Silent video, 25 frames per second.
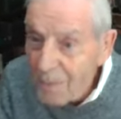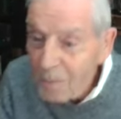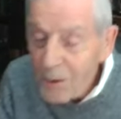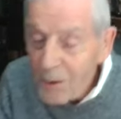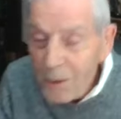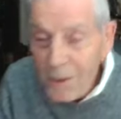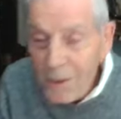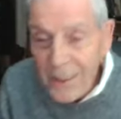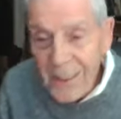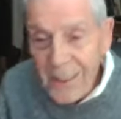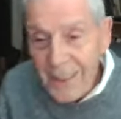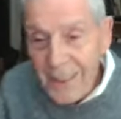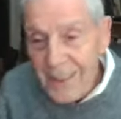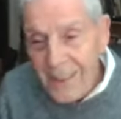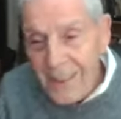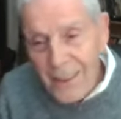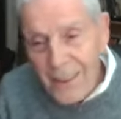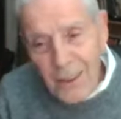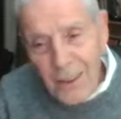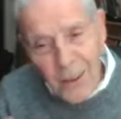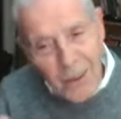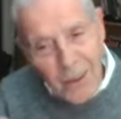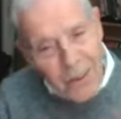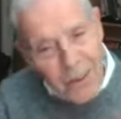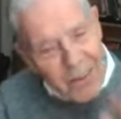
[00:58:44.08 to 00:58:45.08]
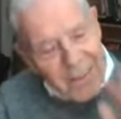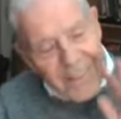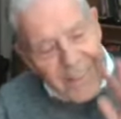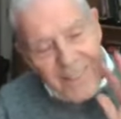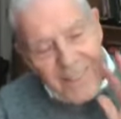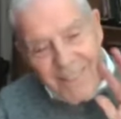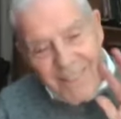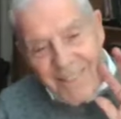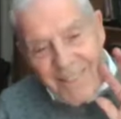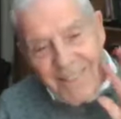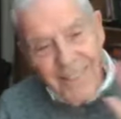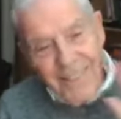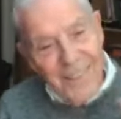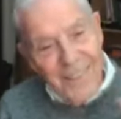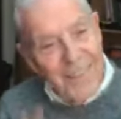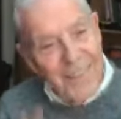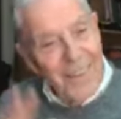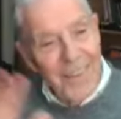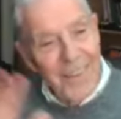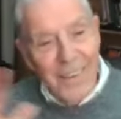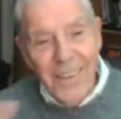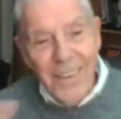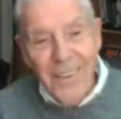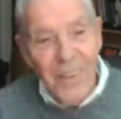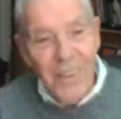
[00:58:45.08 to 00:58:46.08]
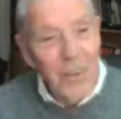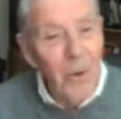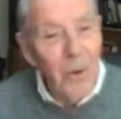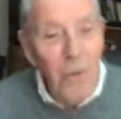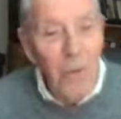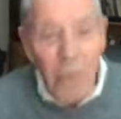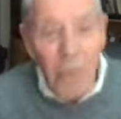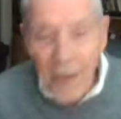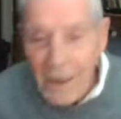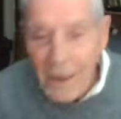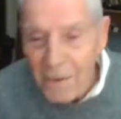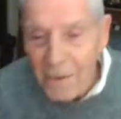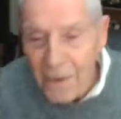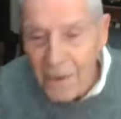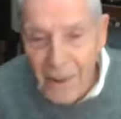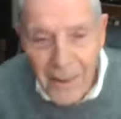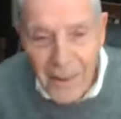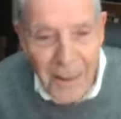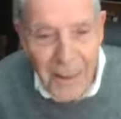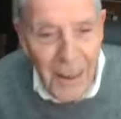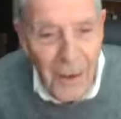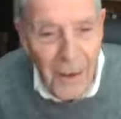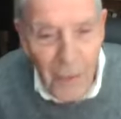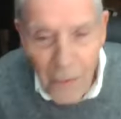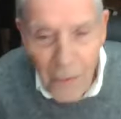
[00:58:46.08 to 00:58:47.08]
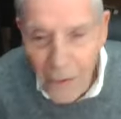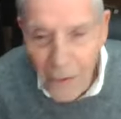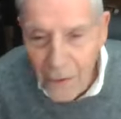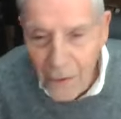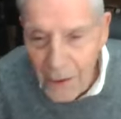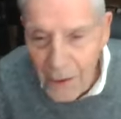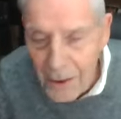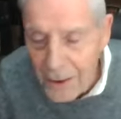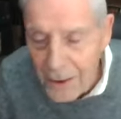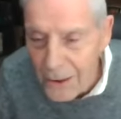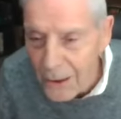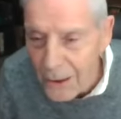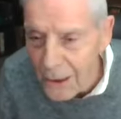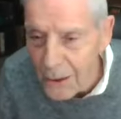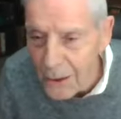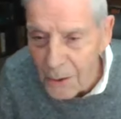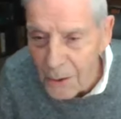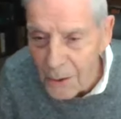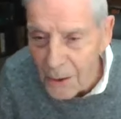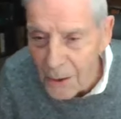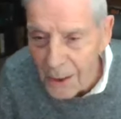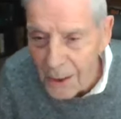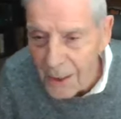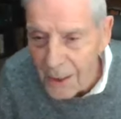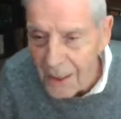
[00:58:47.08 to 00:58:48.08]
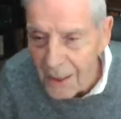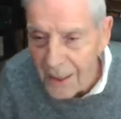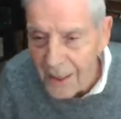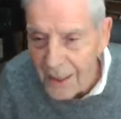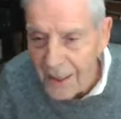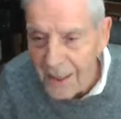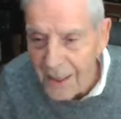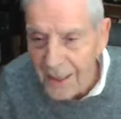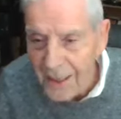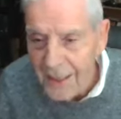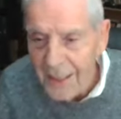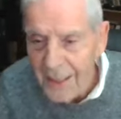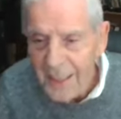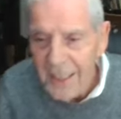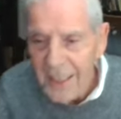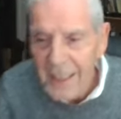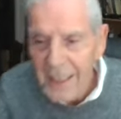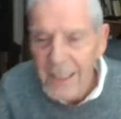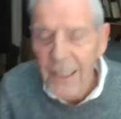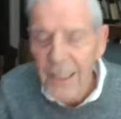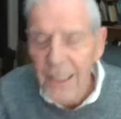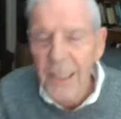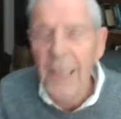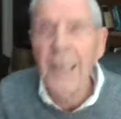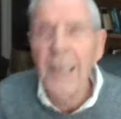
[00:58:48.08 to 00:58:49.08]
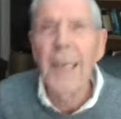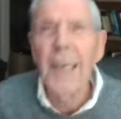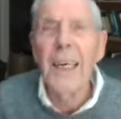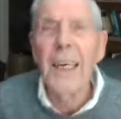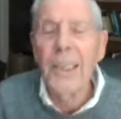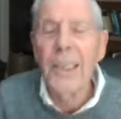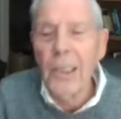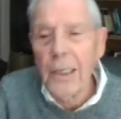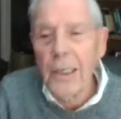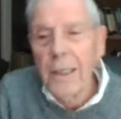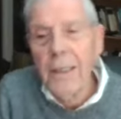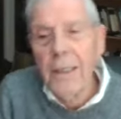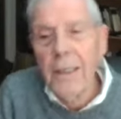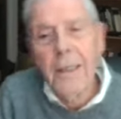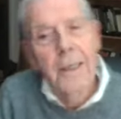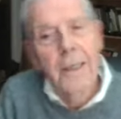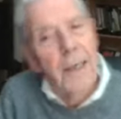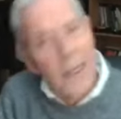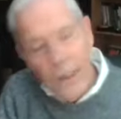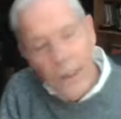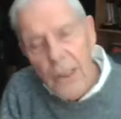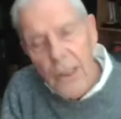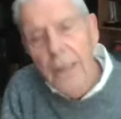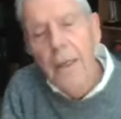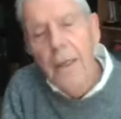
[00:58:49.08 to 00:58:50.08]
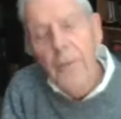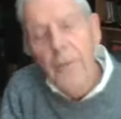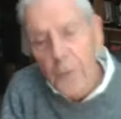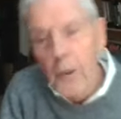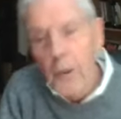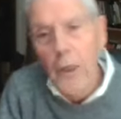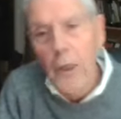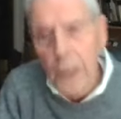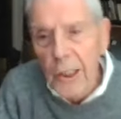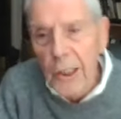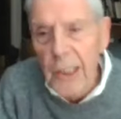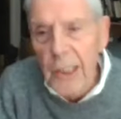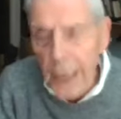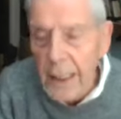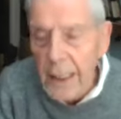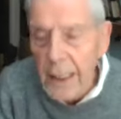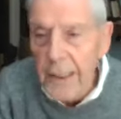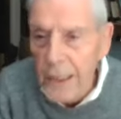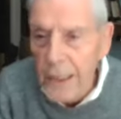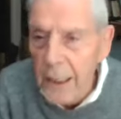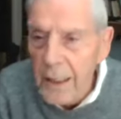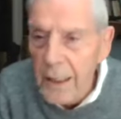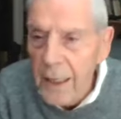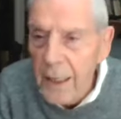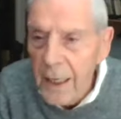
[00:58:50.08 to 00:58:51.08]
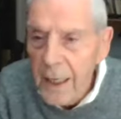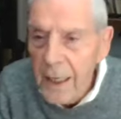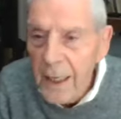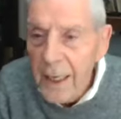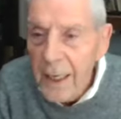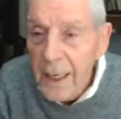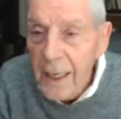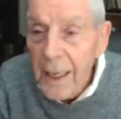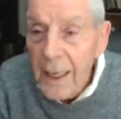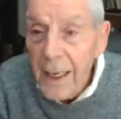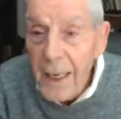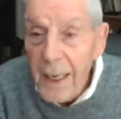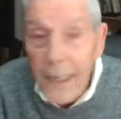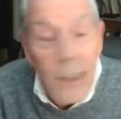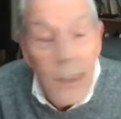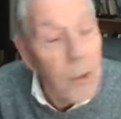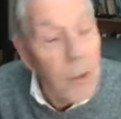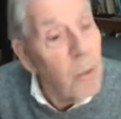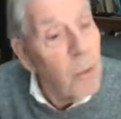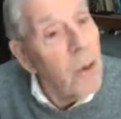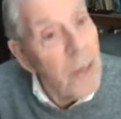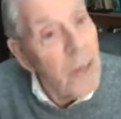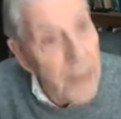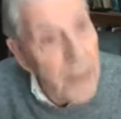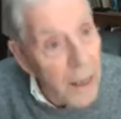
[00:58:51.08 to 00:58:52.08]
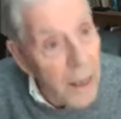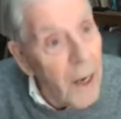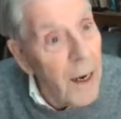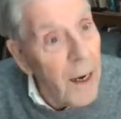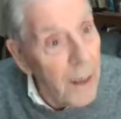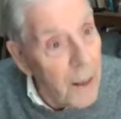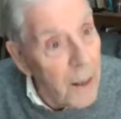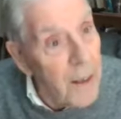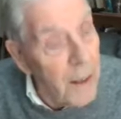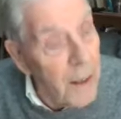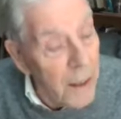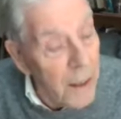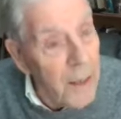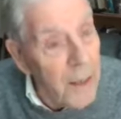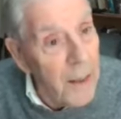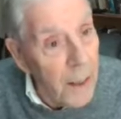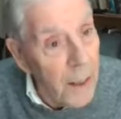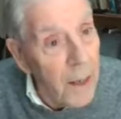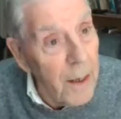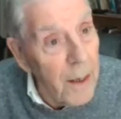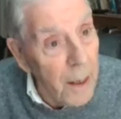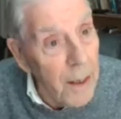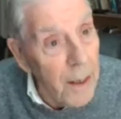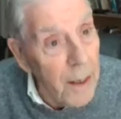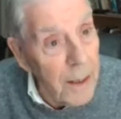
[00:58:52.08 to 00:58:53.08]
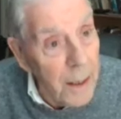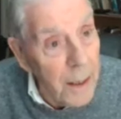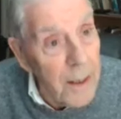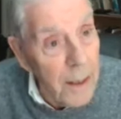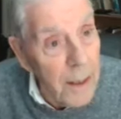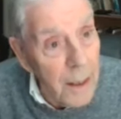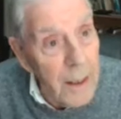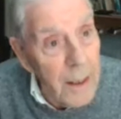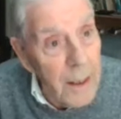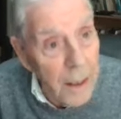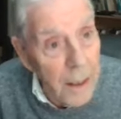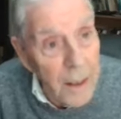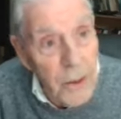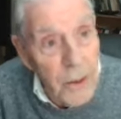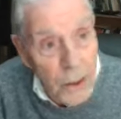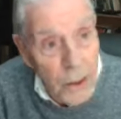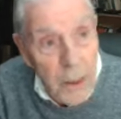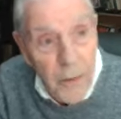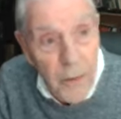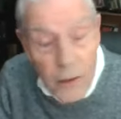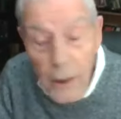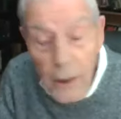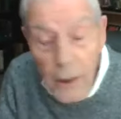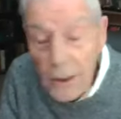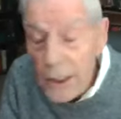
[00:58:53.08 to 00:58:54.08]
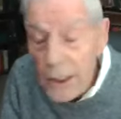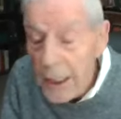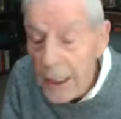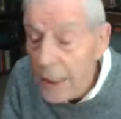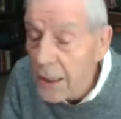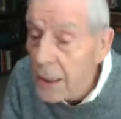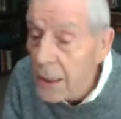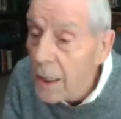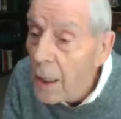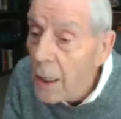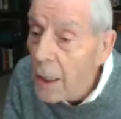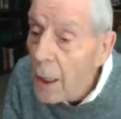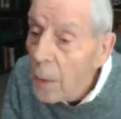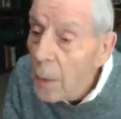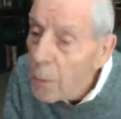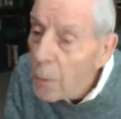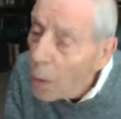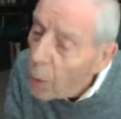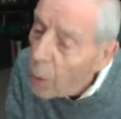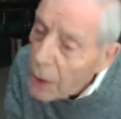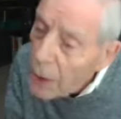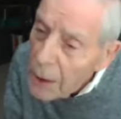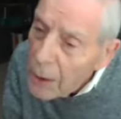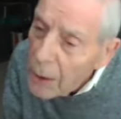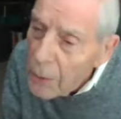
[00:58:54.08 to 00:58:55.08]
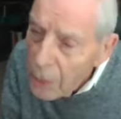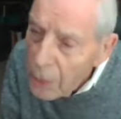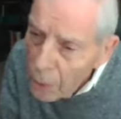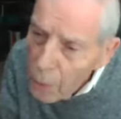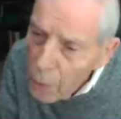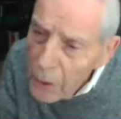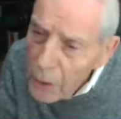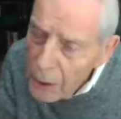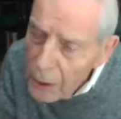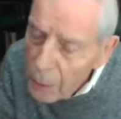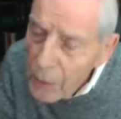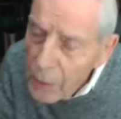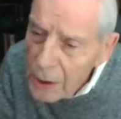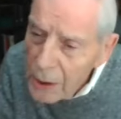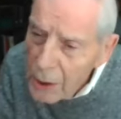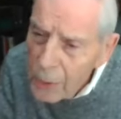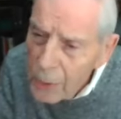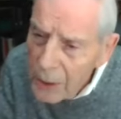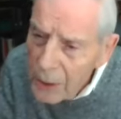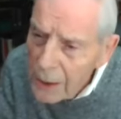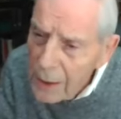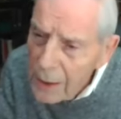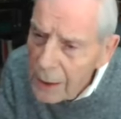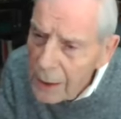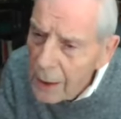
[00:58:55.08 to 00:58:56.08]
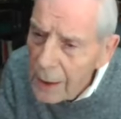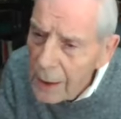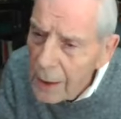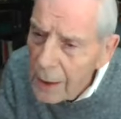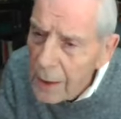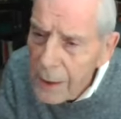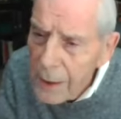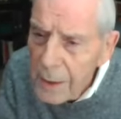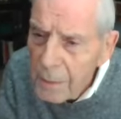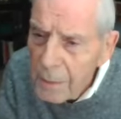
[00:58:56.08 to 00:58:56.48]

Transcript: Of course, that's nowhere on for it too. He said, that's, a, that's a difficult section. I said, well, yeah, yeah, it's a difficult section. But what do you do with it when you get there?